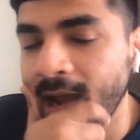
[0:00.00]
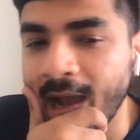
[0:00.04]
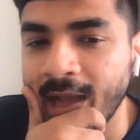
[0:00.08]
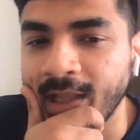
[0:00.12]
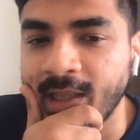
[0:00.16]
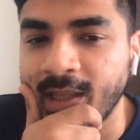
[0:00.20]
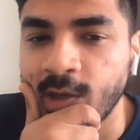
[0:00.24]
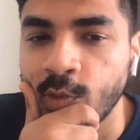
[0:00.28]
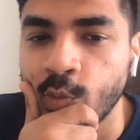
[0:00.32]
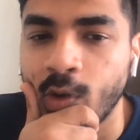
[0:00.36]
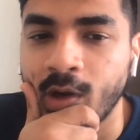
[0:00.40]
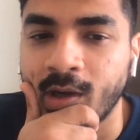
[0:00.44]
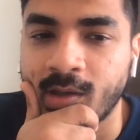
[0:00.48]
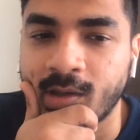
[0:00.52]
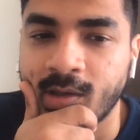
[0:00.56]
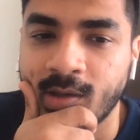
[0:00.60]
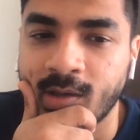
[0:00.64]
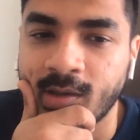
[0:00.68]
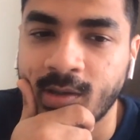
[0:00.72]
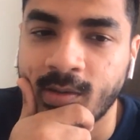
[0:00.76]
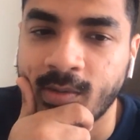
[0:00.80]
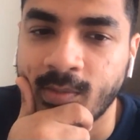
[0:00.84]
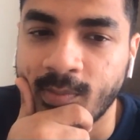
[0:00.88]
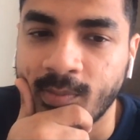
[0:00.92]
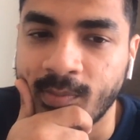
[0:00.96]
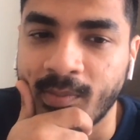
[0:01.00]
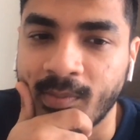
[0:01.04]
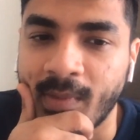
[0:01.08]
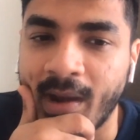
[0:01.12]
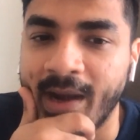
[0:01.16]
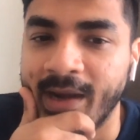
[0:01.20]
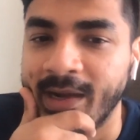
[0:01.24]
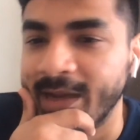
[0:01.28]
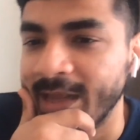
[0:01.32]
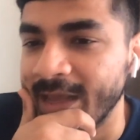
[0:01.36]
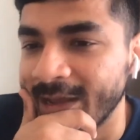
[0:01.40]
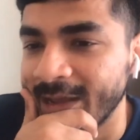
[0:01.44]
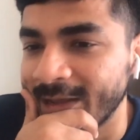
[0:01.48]
I think, what
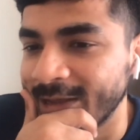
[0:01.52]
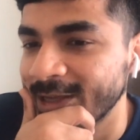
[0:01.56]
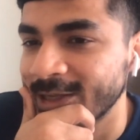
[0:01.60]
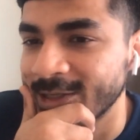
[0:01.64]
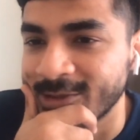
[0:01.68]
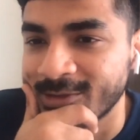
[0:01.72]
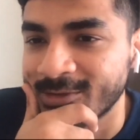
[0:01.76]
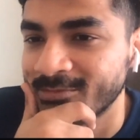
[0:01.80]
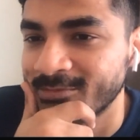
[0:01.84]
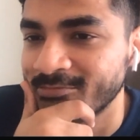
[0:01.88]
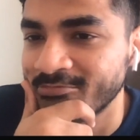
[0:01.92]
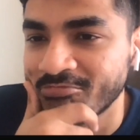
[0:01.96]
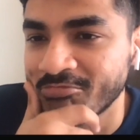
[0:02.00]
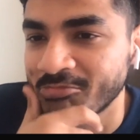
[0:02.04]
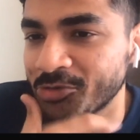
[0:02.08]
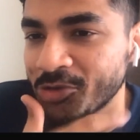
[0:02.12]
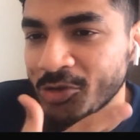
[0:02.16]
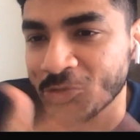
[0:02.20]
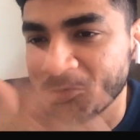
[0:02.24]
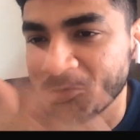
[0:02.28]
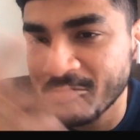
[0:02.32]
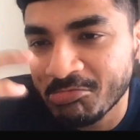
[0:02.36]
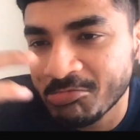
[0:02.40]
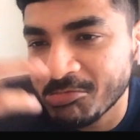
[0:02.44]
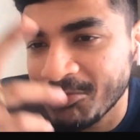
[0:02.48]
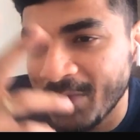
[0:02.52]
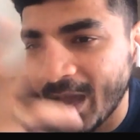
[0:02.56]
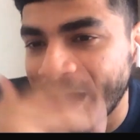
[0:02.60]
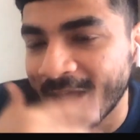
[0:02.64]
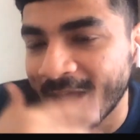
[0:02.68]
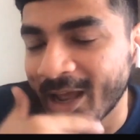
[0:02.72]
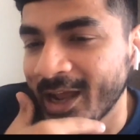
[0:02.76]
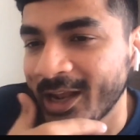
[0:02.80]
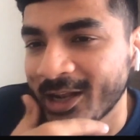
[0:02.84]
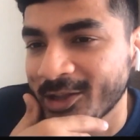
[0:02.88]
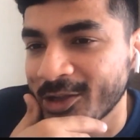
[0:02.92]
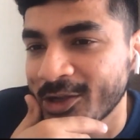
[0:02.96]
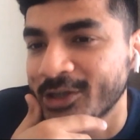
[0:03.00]
my take is. So
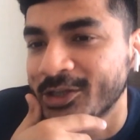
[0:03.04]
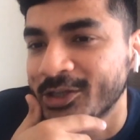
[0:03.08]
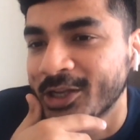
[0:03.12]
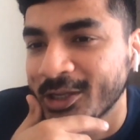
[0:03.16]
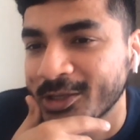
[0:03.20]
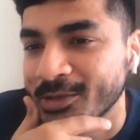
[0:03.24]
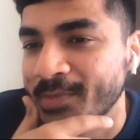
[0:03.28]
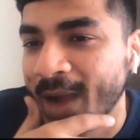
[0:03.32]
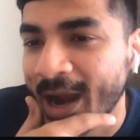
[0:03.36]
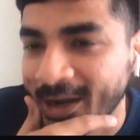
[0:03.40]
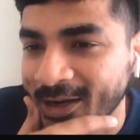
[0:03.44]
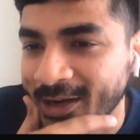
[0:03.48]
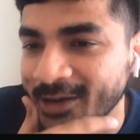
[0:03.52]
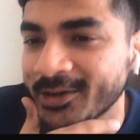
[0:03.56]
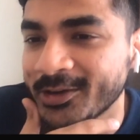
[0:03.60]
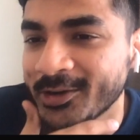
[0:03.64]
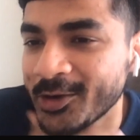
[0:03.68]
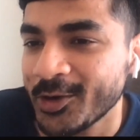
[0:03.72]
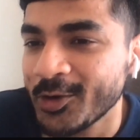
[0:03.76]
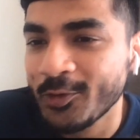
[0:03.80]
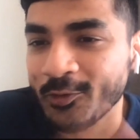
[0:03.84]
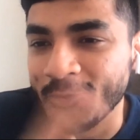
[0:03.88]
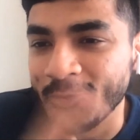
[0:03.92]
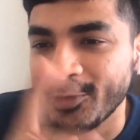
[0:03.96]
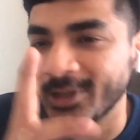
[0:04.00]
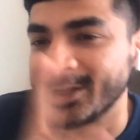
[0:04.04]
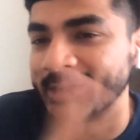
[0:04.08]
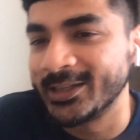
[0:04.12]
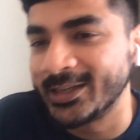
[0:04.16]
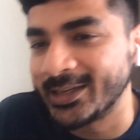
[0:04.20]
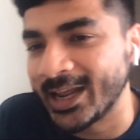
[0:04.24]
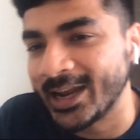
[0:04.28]
I think it doesn't matter whether the